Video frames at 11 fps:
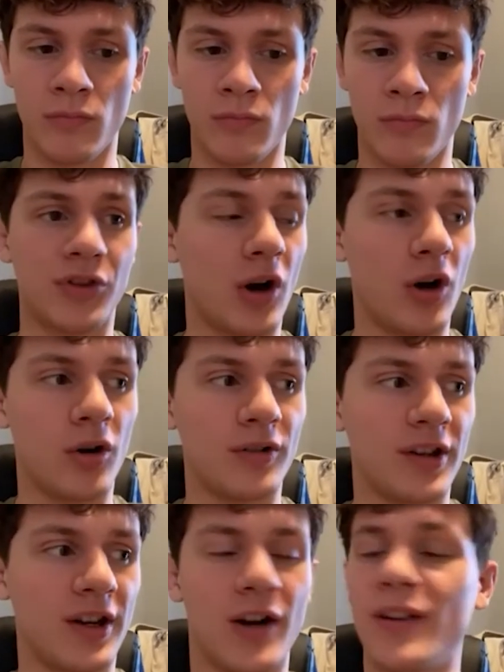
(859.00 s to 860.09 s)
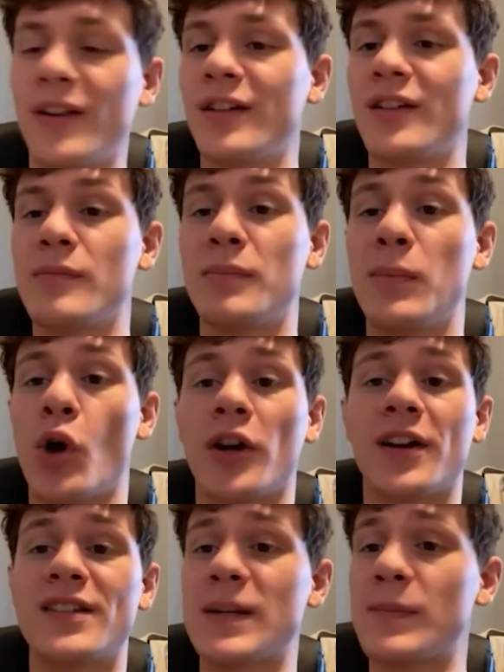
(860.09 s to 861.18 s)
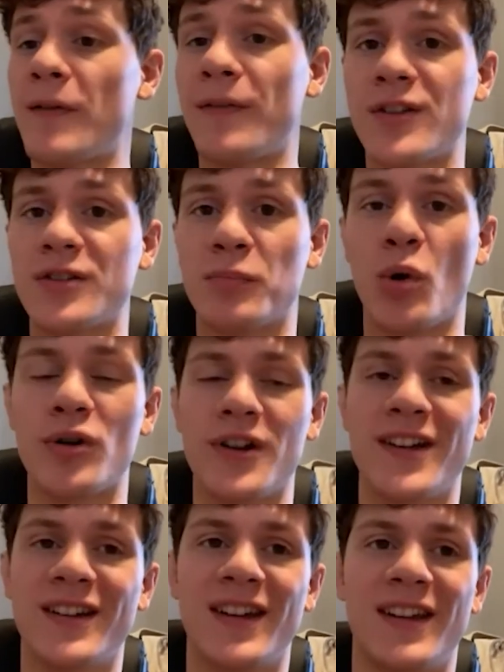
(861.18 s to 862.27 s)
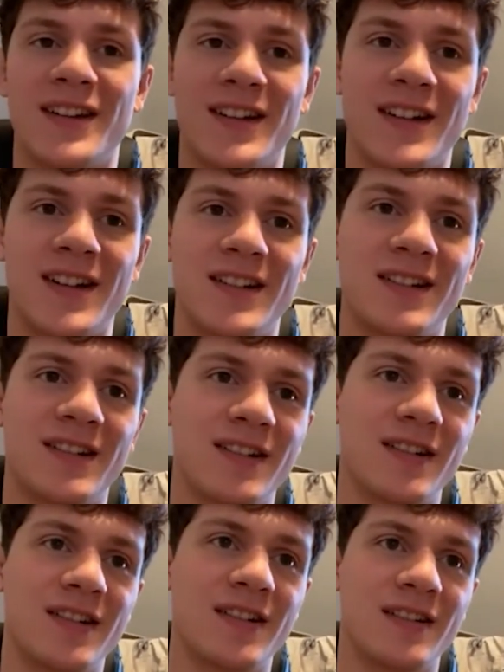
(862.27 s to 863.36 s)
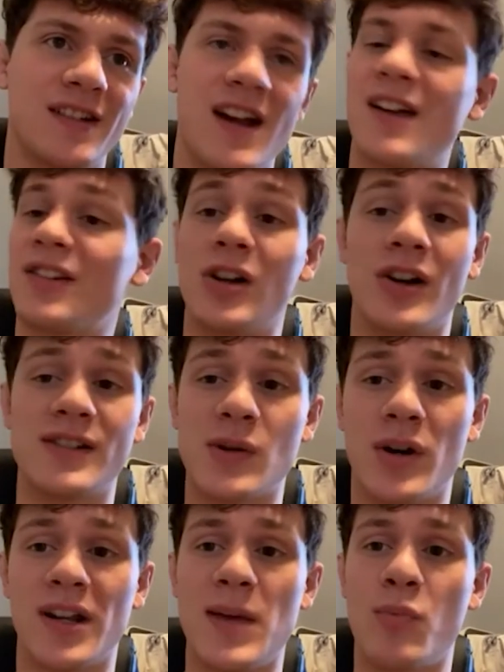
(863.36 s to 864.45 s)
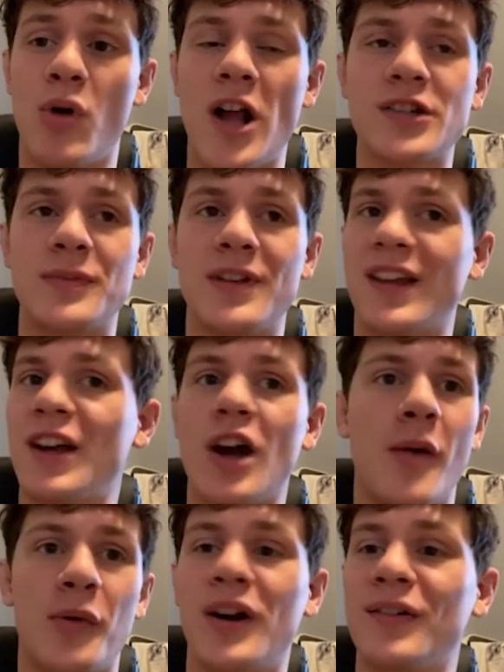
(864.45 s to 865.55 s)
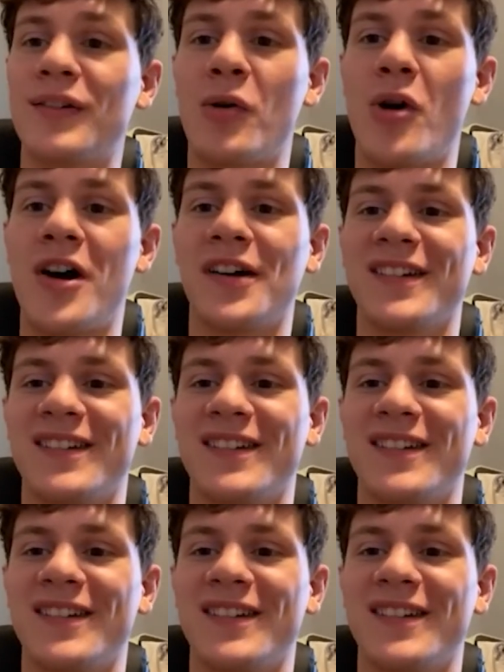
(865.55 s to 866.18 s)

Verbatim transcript: so, you know, it, people aren't going to say my fights are boring. And, uh, yeah, as long as they want to keep watching me, they can call me whatever they want.